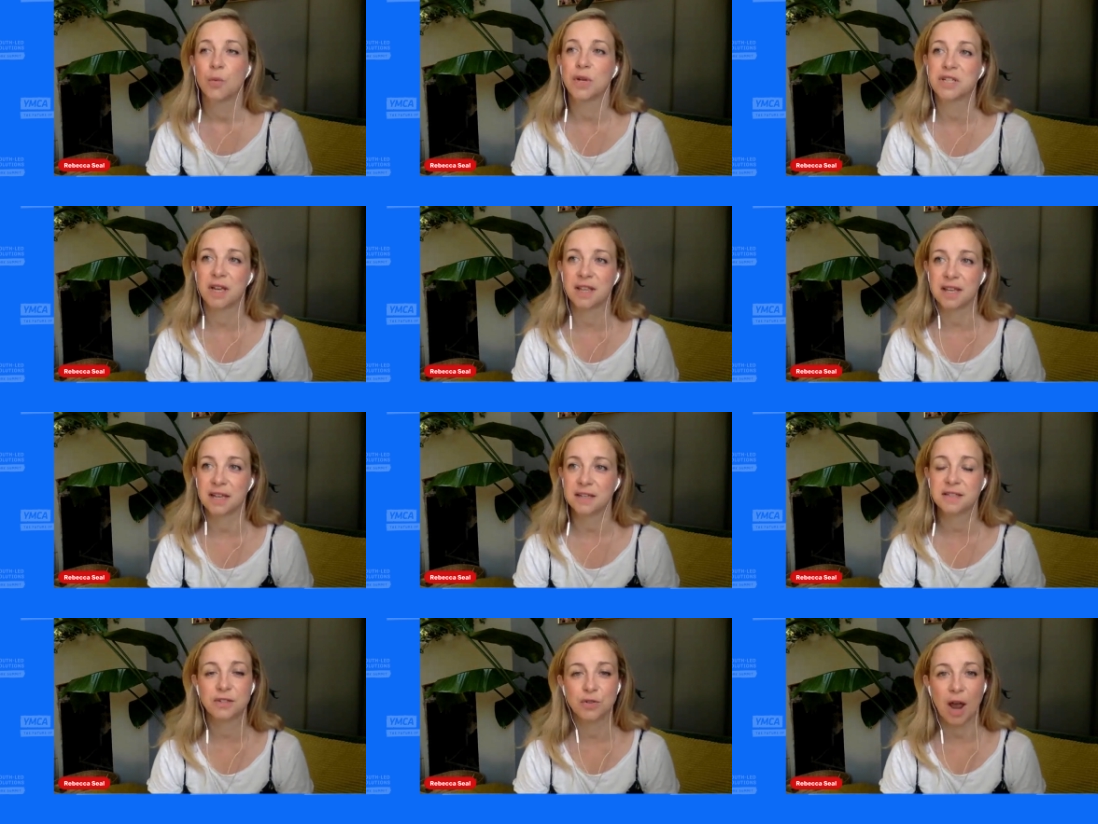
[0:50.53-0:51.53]
which I think
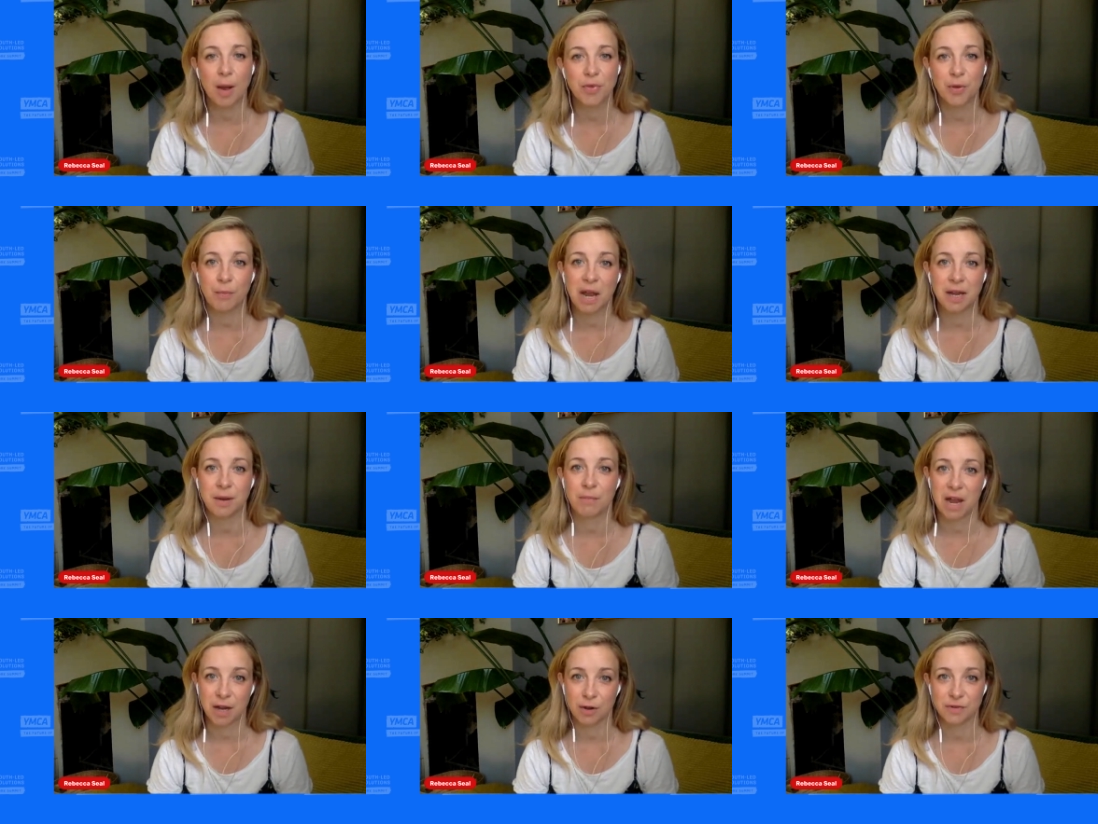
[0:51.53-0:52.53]
is a trap that many,
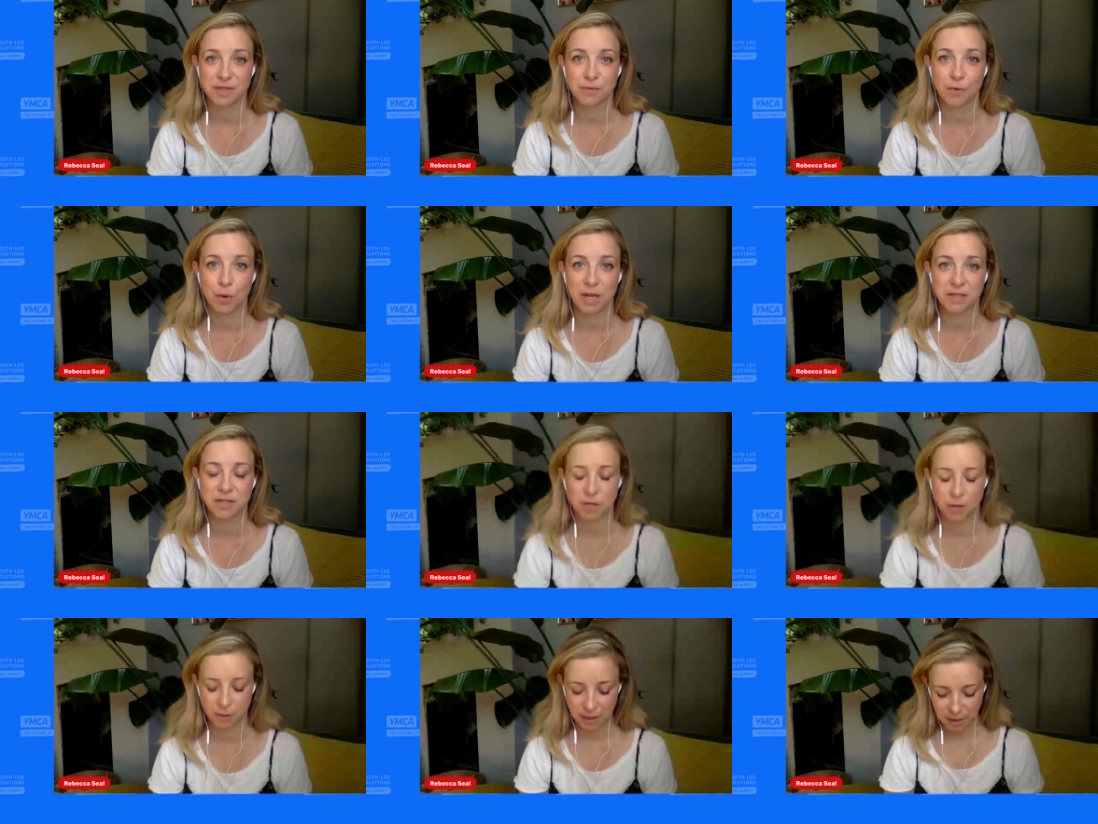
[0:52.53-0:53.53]
many of us fall
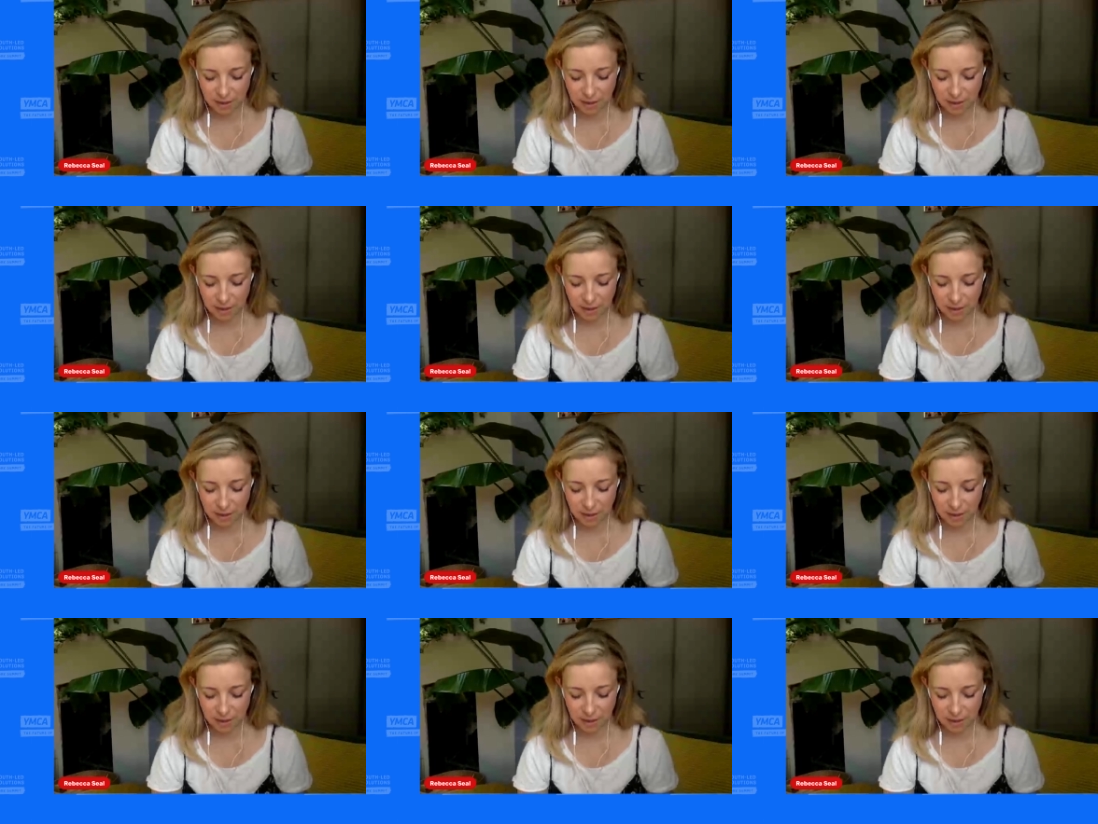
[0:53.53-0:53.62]
into.